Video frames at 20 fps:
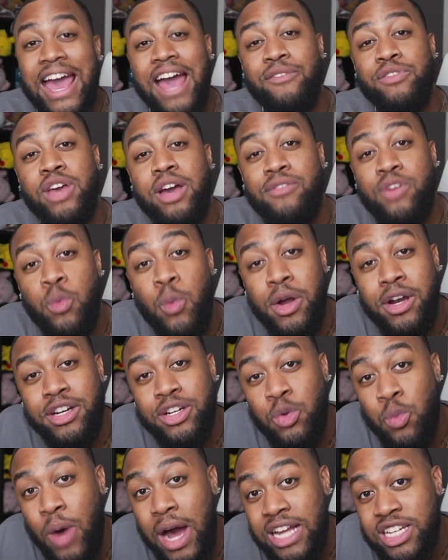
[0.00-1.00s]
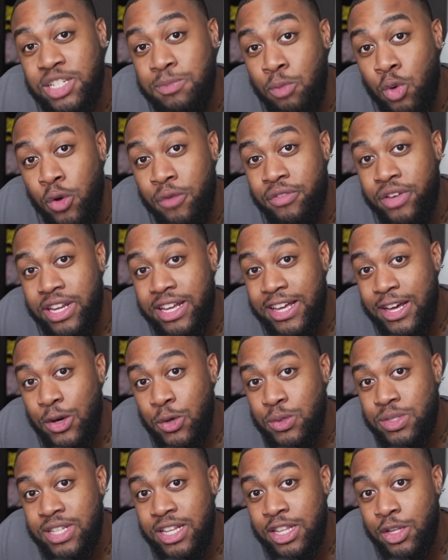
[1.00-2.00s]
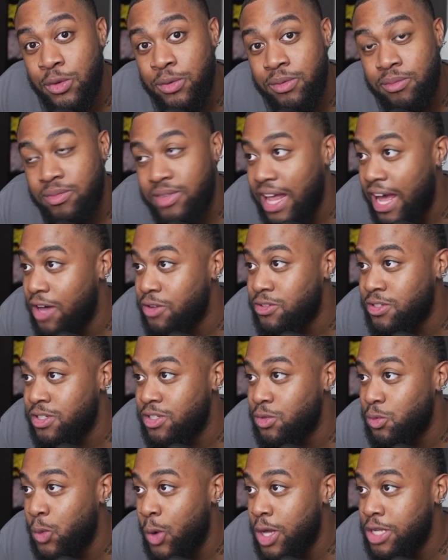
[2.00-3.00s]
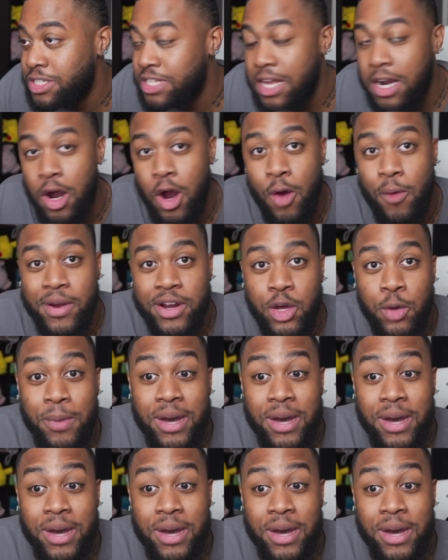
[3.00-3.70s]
you ever wanted to watch more videos than the thousands of ones that are already on my